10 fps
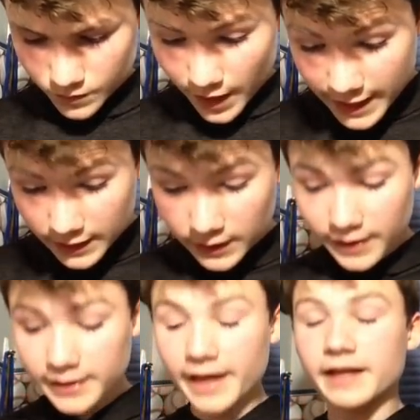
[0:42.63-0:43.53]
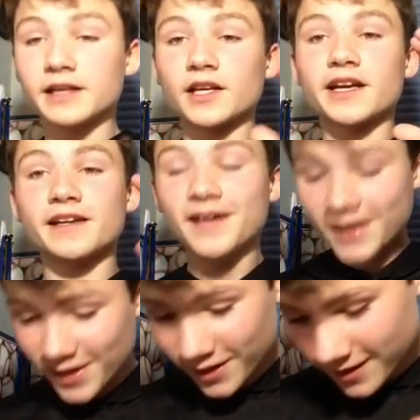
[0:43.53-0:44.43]
Here, Hurricane.
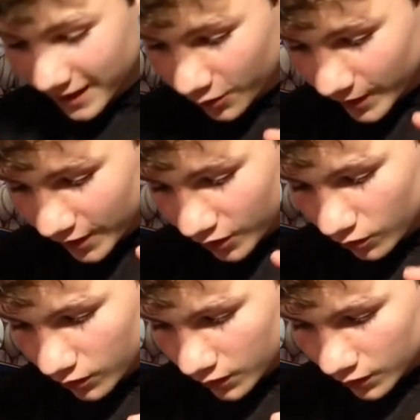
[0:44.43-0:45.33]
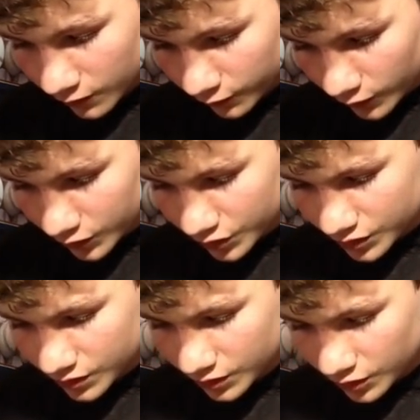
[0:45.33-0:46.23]
There we go.
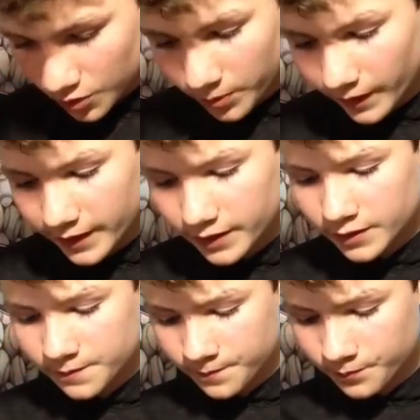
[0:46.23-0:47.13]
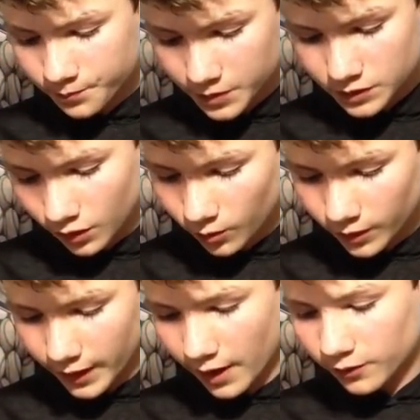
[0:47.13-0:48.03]
First good player, but he's not a
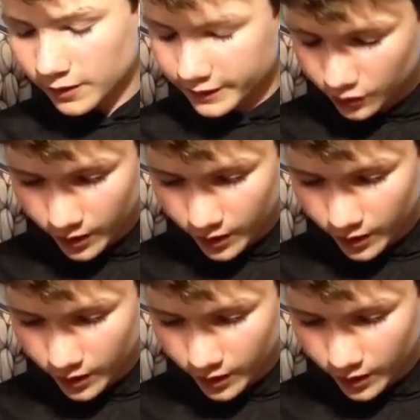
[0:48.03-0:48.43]
walkout. It's